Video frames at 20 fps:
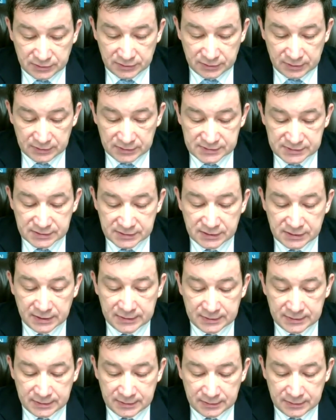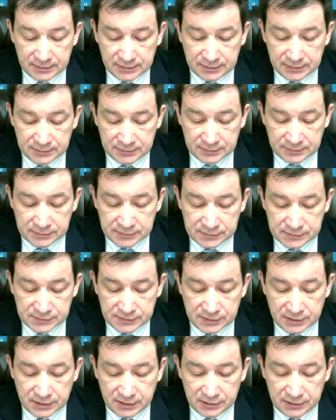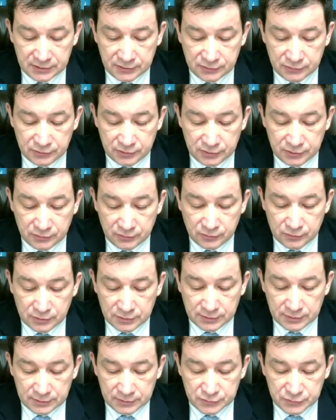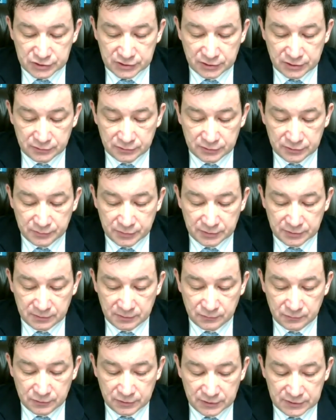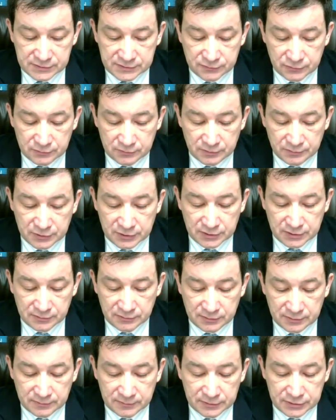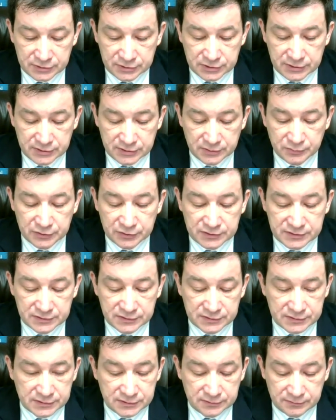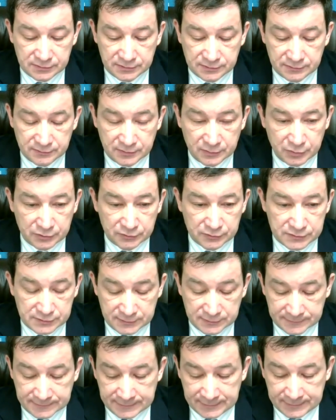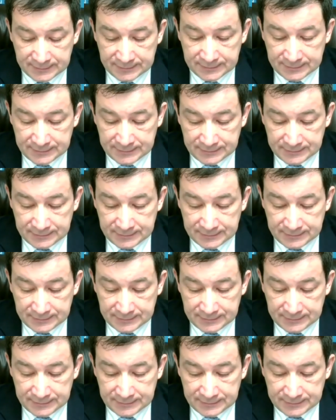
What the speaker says: Unfortunately, not to make progress, but rather to maintain the central role of the UN and the international legal basis for a peaceful